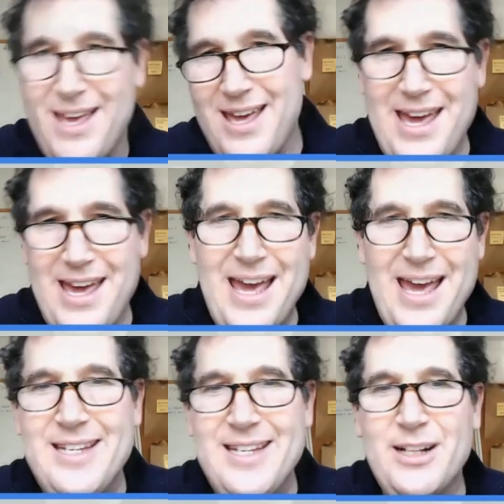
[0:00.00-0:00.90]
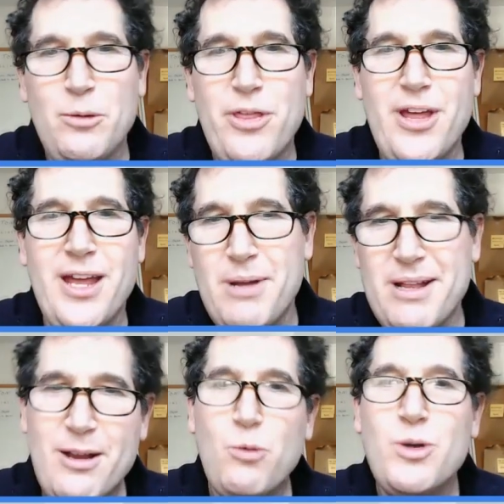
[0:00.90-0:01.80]
and deal with it. But
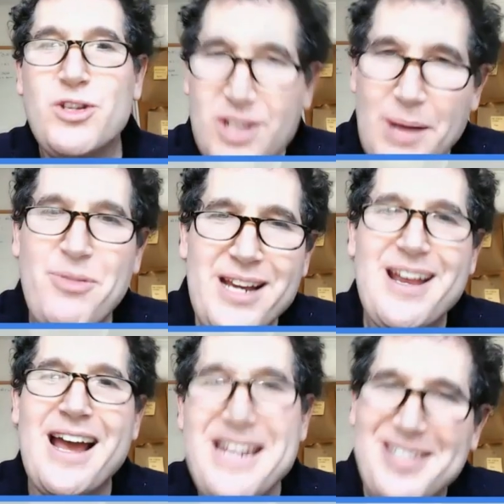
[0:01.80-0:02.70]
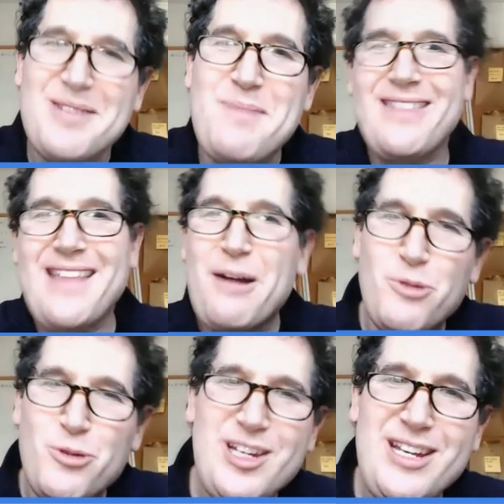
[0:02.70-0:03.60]
there was something nice about that
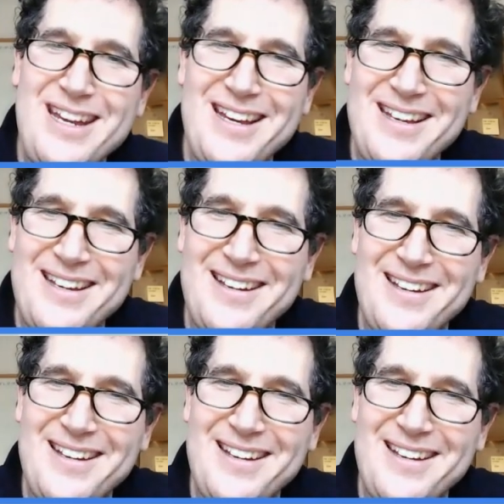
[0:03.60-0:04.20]
routine